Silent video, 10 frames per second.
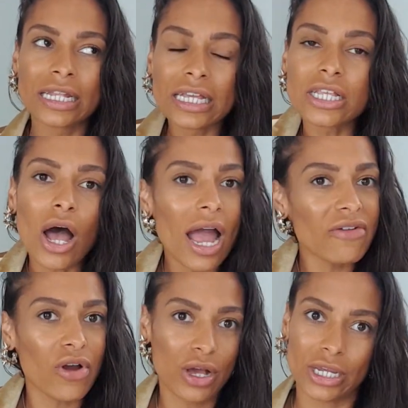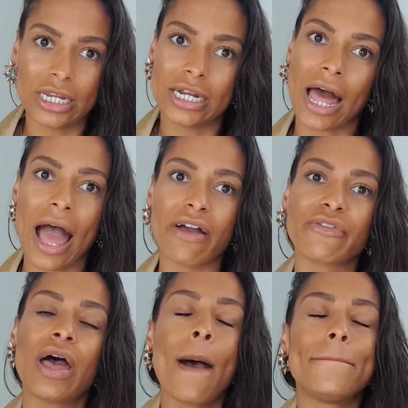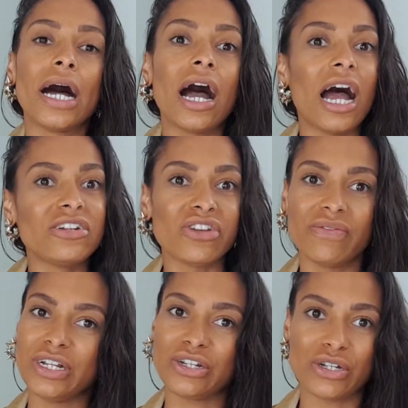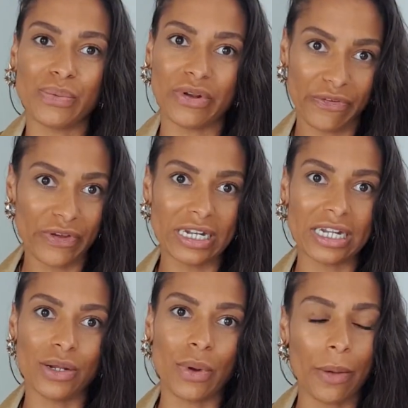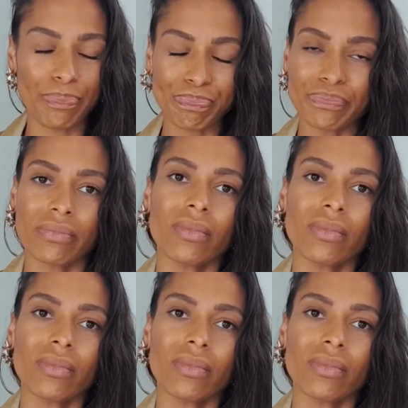There's a hierarchy in life, but I generally just don't want to offend anyone.